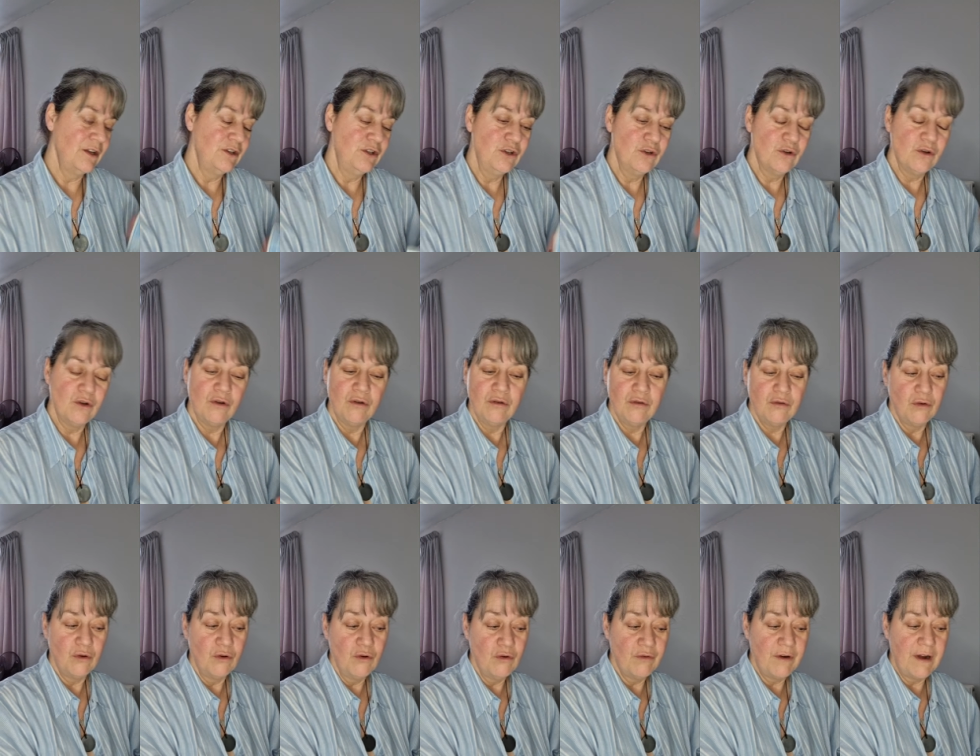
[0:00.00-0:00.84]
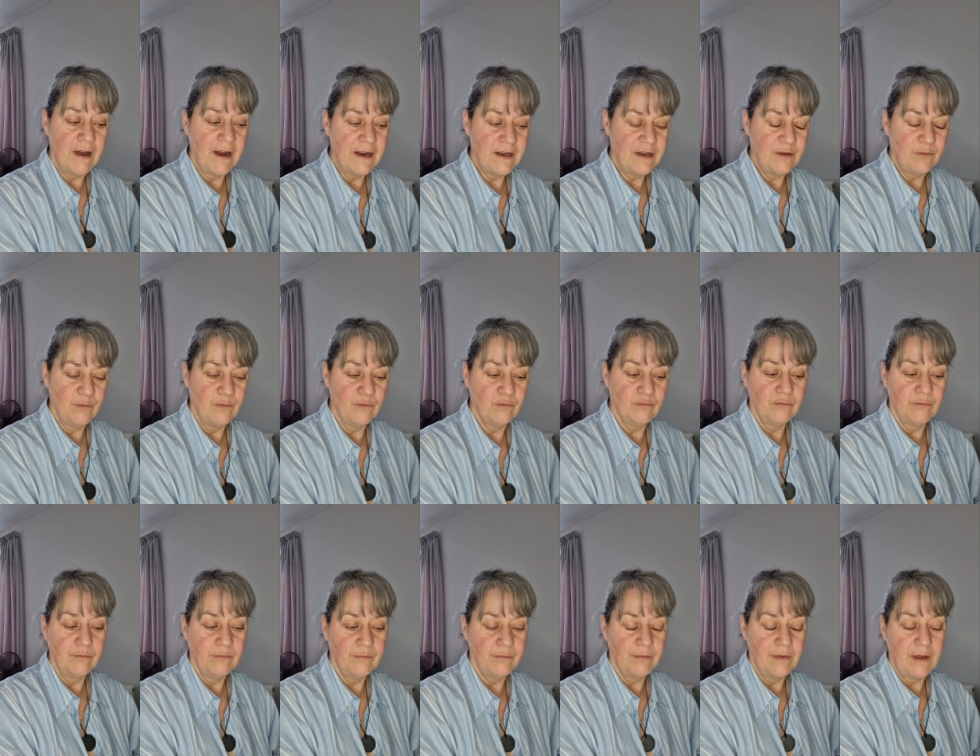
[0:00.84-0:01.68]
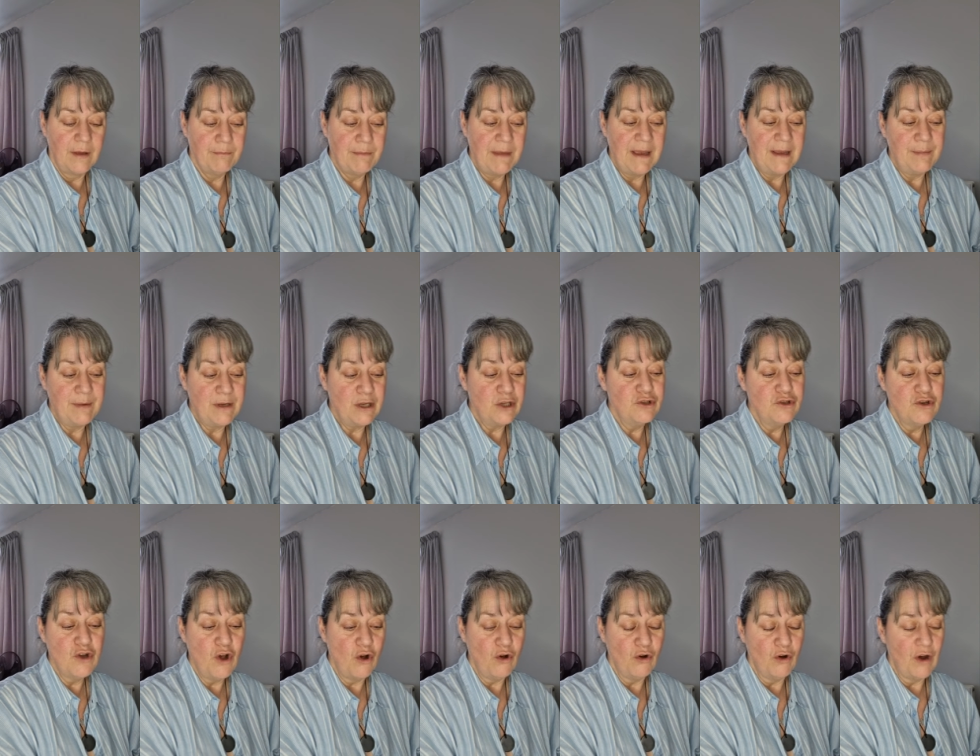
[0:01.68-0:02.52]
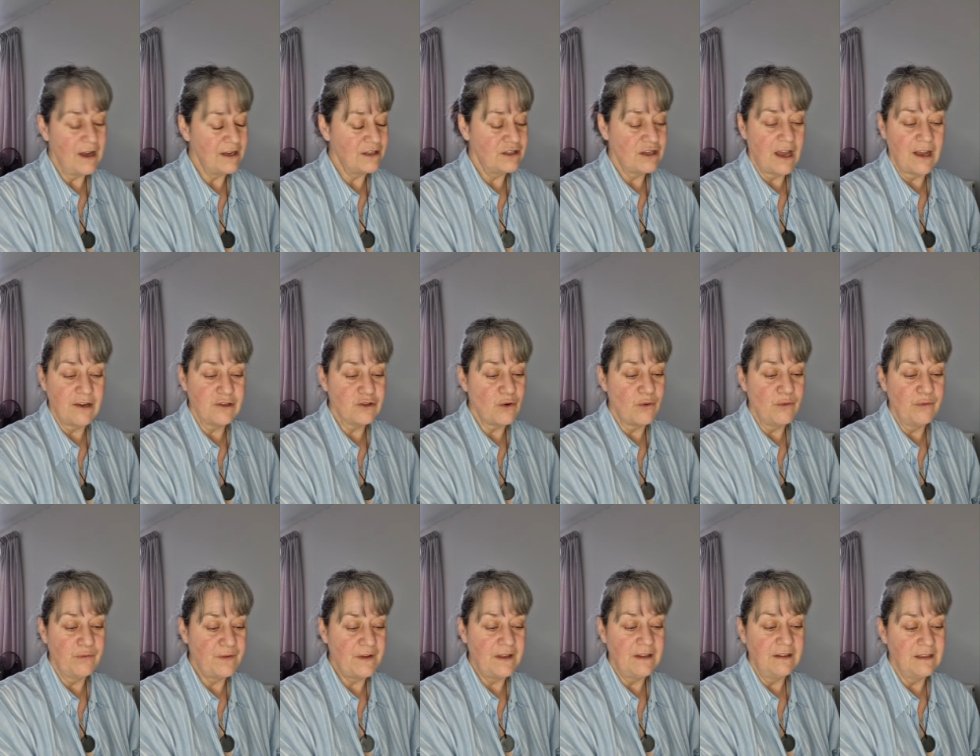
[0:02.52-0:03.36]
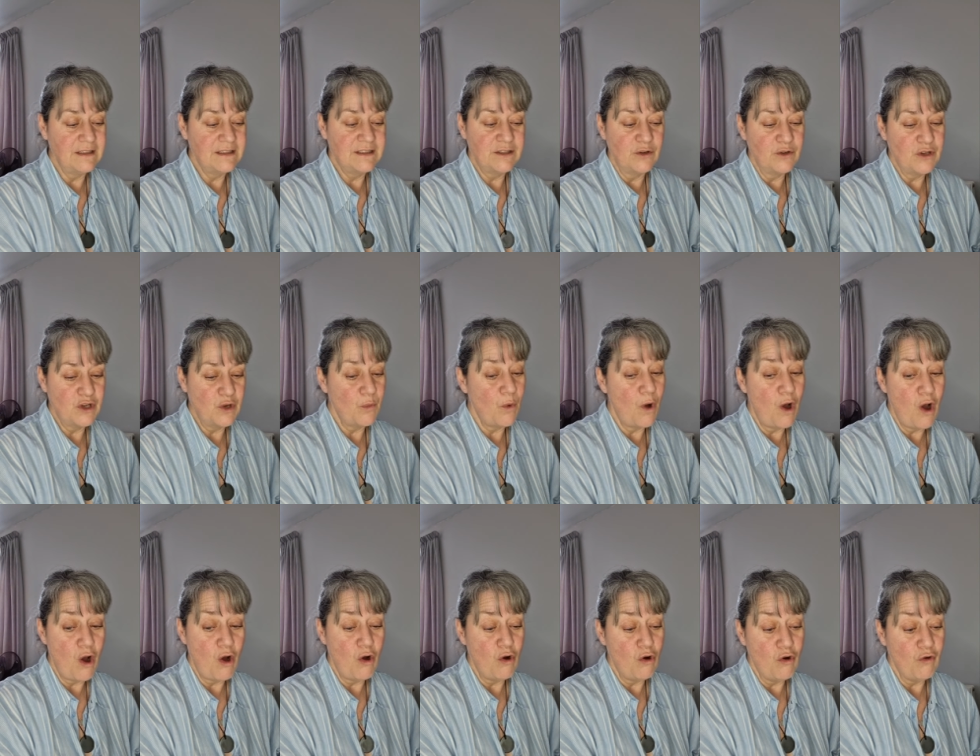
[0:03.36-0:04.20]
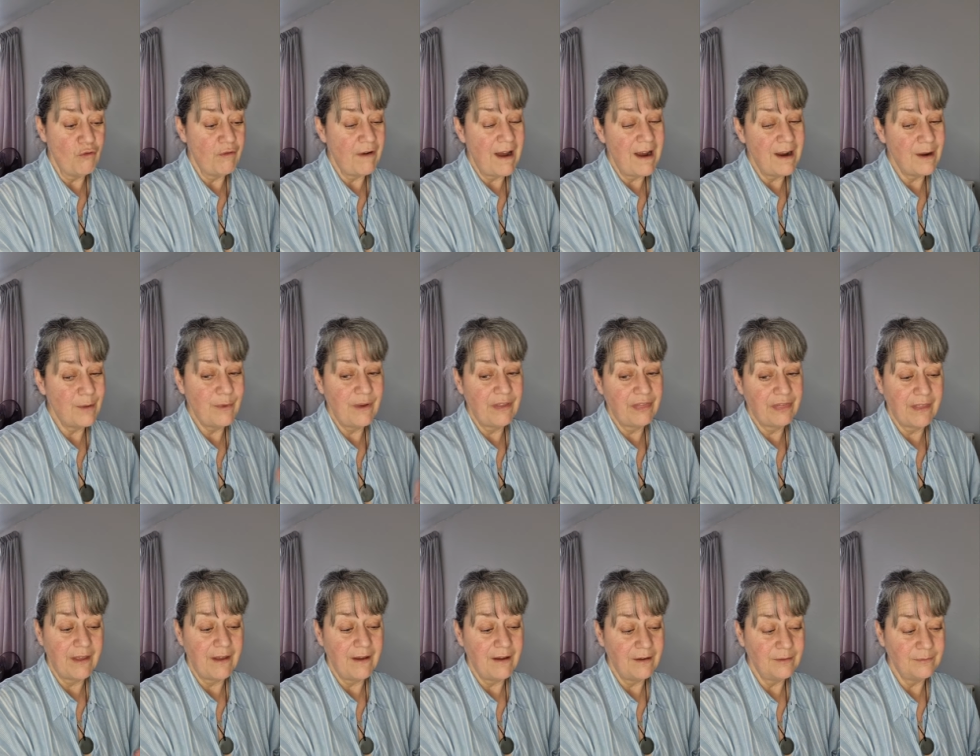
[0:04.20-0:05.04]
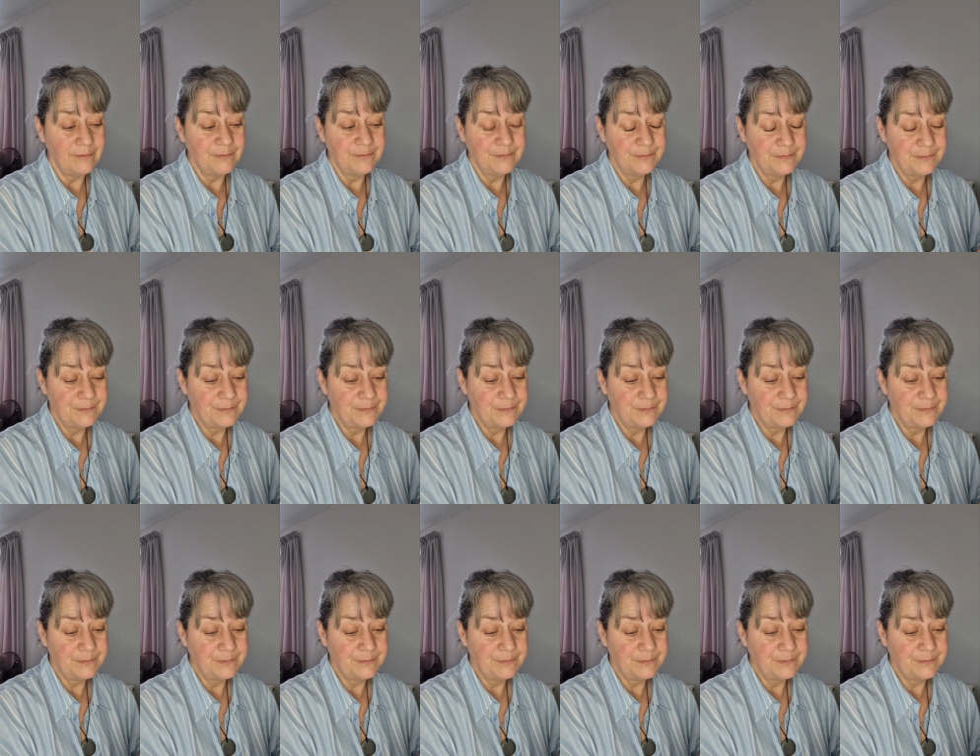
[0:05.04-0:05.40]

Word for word: And you're all right. Maybe you're not. I don't feel as though you are all right with that.